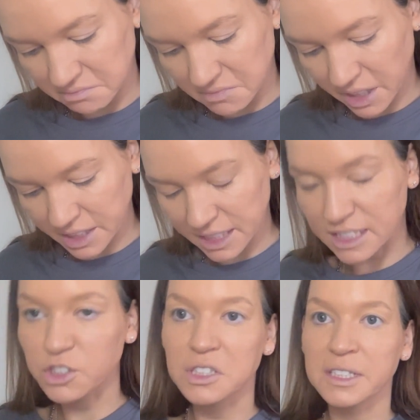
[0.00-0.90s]
I think it
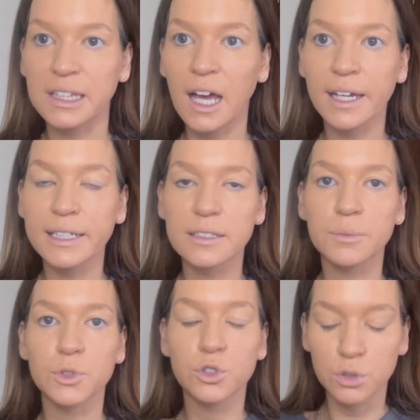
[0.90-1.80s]
just says light, I'm
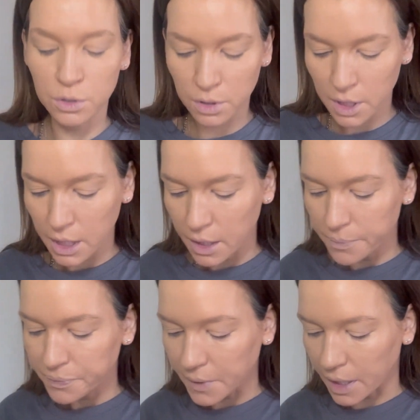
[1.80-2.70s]
not sure.
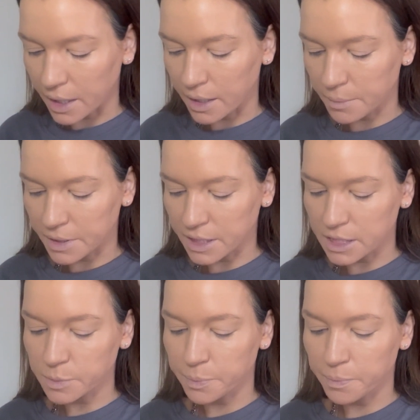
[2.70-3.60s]
This
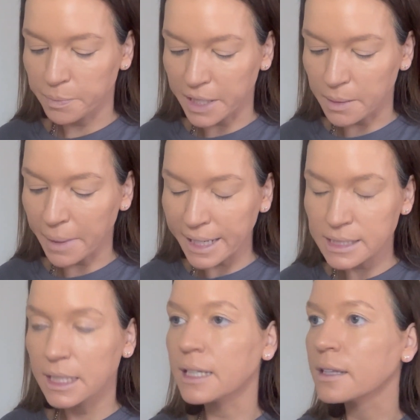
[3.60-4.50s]
has been
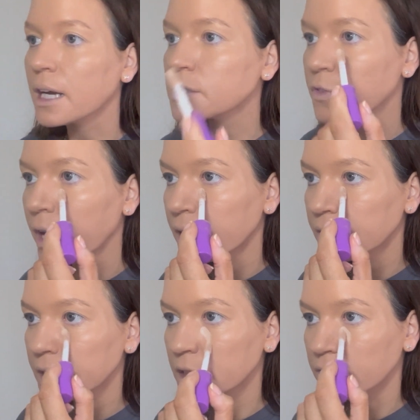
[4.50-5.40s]
amazing, it lasts forever,
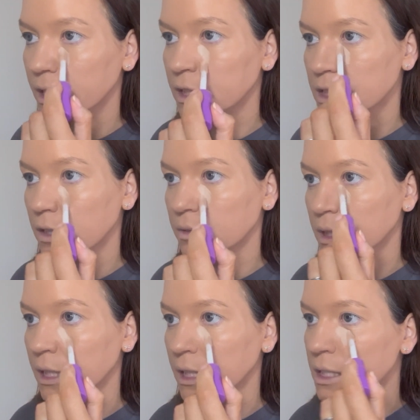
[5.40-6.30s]
you really don't
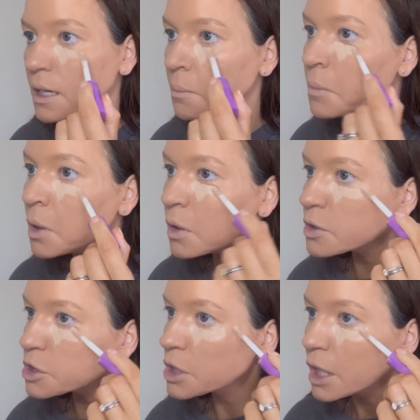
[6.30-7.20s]
need
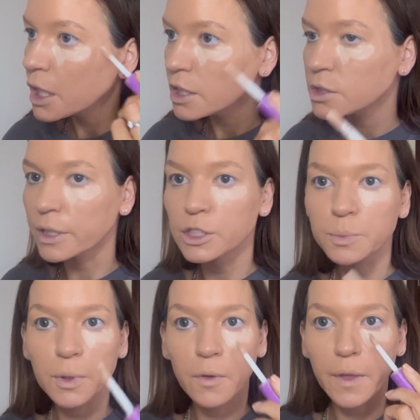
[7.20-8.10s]
much. So I just
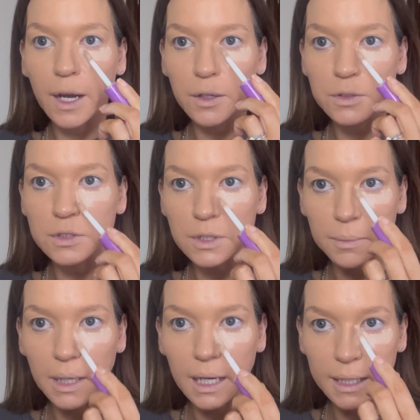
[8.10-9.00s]
put that under
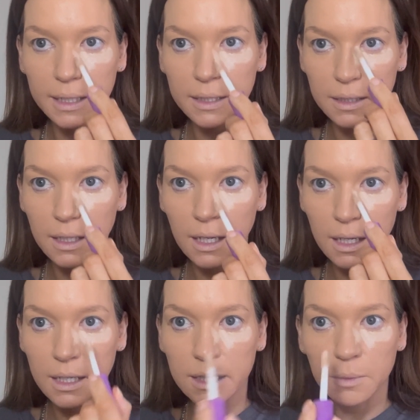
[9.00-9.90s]
my
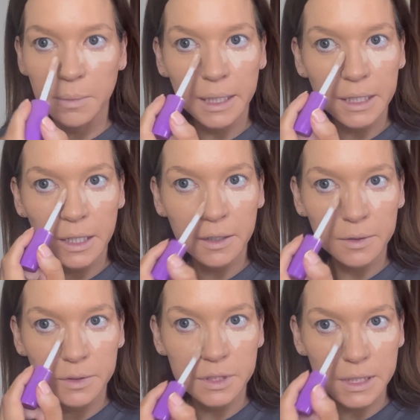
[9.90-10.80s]
eye, on my
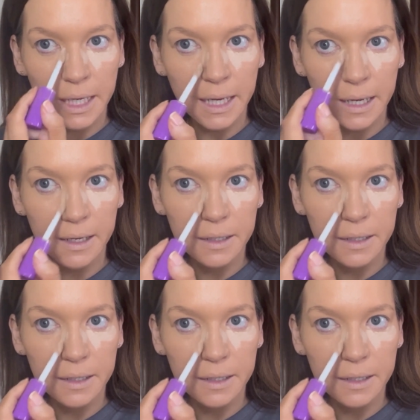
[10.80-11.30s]
nose there.